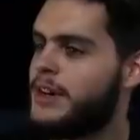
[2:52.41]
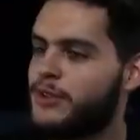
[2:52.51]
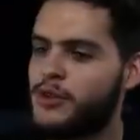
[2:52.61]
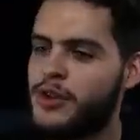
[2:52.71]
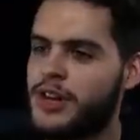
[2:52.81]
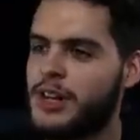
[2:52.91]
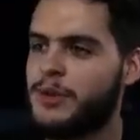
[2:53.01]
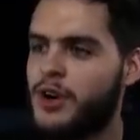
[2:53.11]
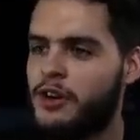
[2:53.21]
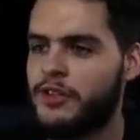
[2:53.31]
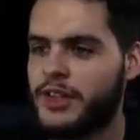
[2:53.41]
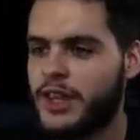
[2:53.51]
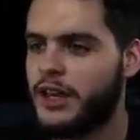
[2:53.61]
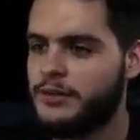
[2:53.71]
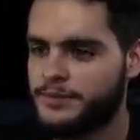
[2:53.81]
If we're really gonna let me go off like
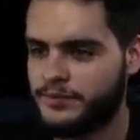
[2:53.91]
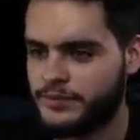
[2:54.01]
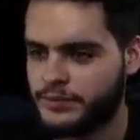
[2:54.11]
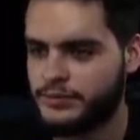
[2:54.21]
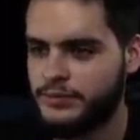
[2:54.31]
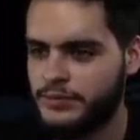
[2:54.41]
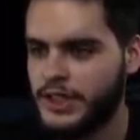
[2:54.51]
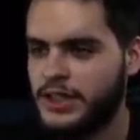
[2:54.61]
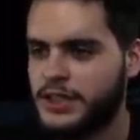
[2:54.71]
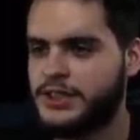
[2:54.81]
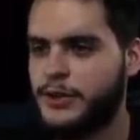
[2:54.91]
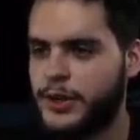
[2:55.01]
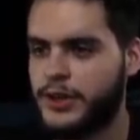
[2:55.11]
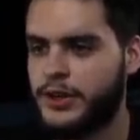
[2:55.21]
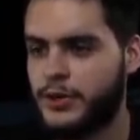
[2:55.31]
that, let's see what we
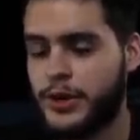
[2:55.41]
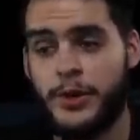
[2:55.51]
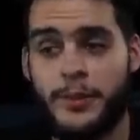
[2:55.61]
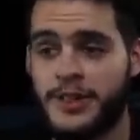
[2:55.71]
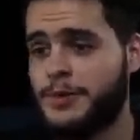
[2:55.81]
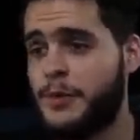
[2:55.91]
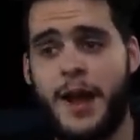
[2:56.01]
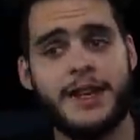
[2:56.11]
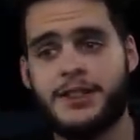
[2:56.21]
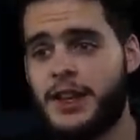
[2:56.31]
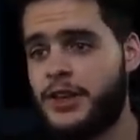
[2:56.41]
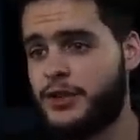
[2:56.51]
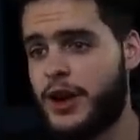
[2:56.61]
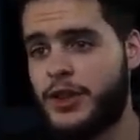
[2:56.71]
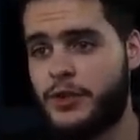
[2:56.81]
can do. It's gonna be a massive day on the
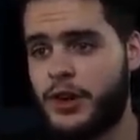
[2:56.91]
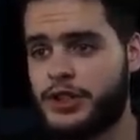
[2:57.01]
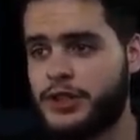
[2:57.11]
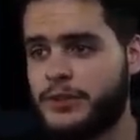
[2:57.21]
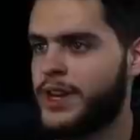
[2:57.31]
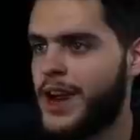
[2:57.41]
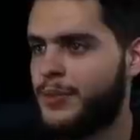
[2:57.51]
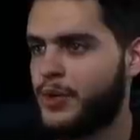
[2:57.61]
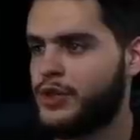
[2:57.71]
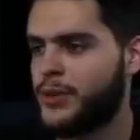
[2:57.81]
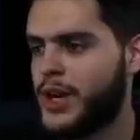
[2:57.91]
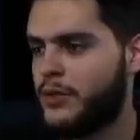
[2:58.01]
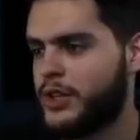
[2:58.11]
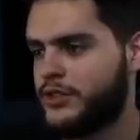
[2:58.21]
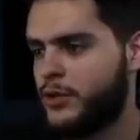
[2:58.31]
ground though, rushing. Got bruiser, we
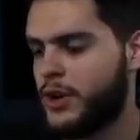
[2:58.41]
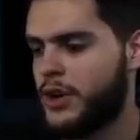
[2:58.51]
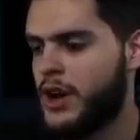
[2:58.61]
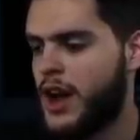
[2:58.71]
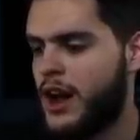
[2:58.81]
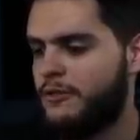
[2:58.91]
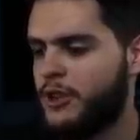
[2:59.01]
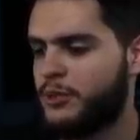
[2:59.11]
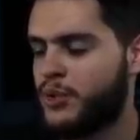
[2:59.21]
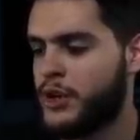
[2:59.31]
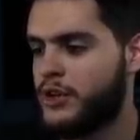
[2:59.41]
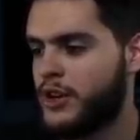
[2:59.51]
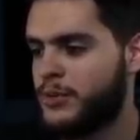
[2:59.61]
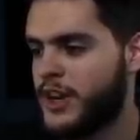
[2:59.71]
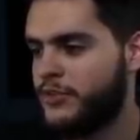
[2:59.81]
got reach for it. I'm feeling pretty good
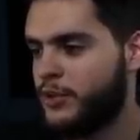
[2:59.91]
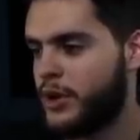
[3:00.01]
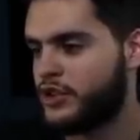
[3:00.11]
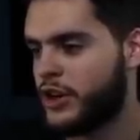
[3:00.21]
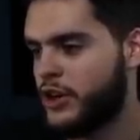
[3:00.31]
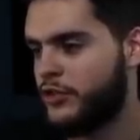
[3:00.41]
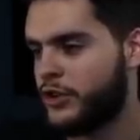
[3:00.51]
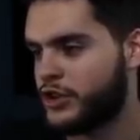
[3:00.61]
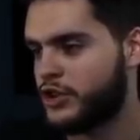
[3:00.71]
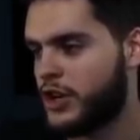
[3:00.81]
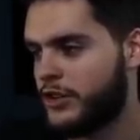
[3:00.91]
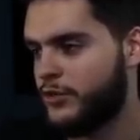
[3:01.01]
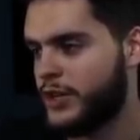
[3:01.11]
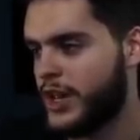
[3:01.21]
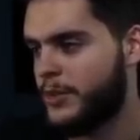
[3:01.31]
here. I'm definitely want to try to go for a truck if
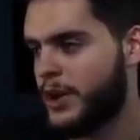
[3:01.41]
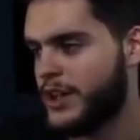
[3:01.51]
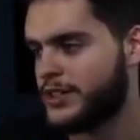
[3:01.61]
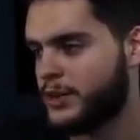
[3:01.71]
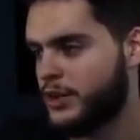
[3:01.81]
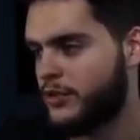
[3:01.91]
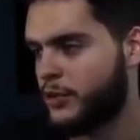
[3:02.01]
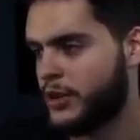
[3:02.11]
we can possibly go for one